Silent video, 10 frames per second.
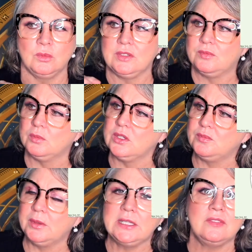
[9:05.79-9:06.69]
We've
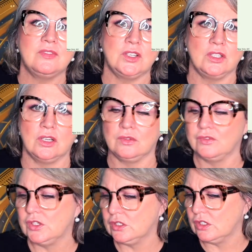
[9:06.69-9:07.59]
been in Virgo.
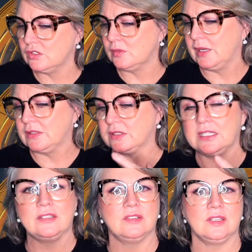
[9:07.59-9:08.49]
Virgo's about
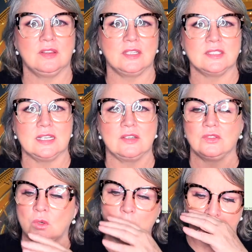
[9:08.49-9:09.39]
clearing things out
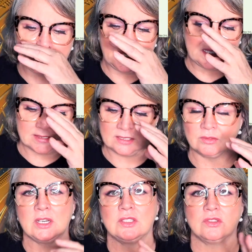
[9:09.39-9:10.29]
and organizing,
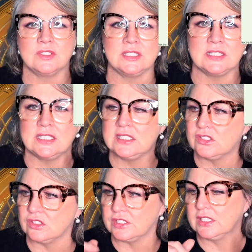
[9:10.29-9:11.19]
right? Crossing T's,
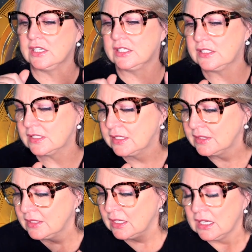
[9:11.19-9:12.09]
dotting I's.
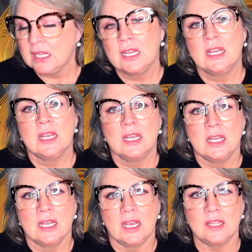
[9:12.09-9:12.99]

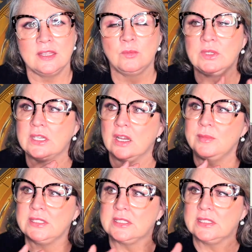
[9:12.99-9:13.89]
And then we
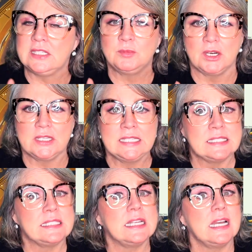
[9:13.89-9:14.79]
come into Libra, and
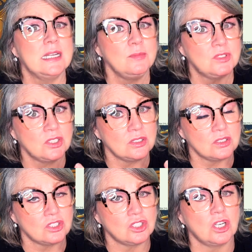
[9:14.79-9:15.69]
it's time to
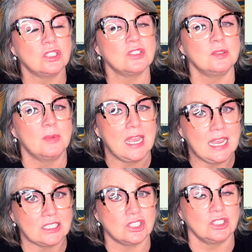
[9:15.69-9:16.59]
start some
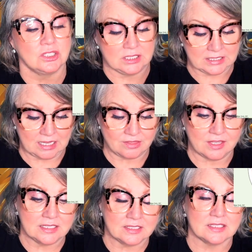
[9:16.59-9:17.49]
action, to get
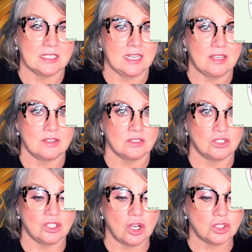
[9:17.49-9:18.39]
things together,
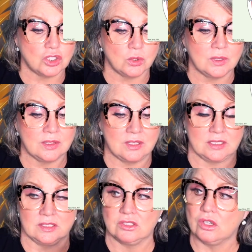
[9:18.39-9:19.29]
start doing
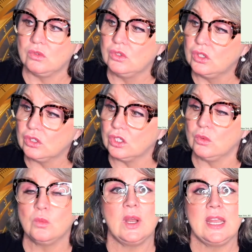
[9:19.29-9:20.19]
things. So look
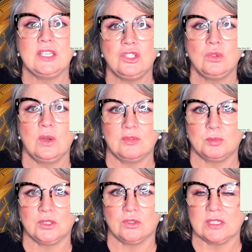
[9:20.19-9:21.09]
at where you have
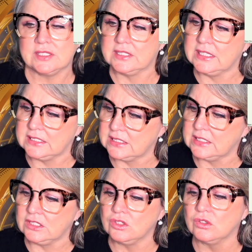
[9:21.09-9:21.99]

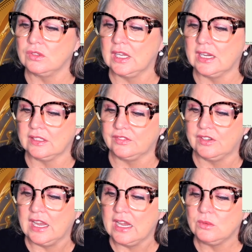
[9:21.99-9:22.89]
procrastinated in your life.
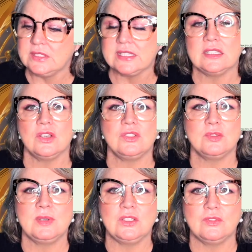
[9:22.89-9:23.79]
How is that going
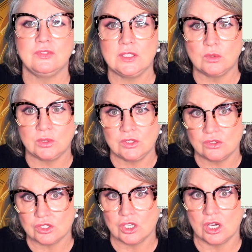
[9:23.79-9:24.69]
to make you feel when you
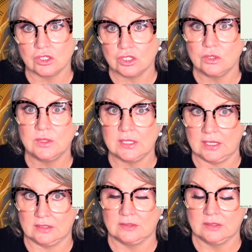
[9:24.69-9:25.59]
start doing
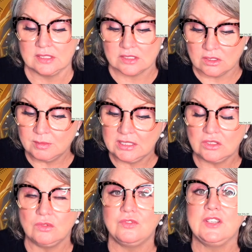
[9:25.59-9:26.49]
it? It's going to
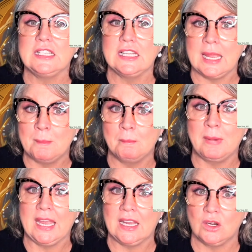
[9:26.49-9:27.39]
make you feel
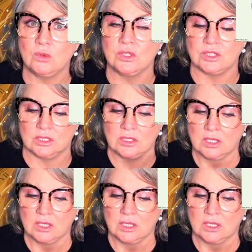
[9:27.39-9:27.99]
empowered.